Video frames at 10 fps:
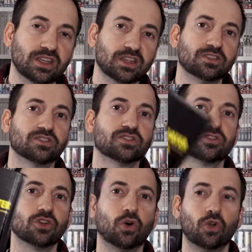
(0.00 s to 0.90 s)
is
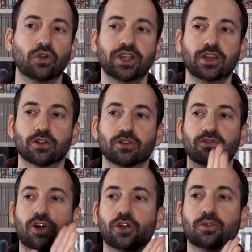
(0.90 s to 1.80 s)
Soul Eater
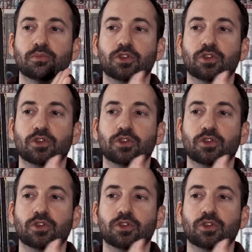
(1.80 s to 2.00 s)
Volume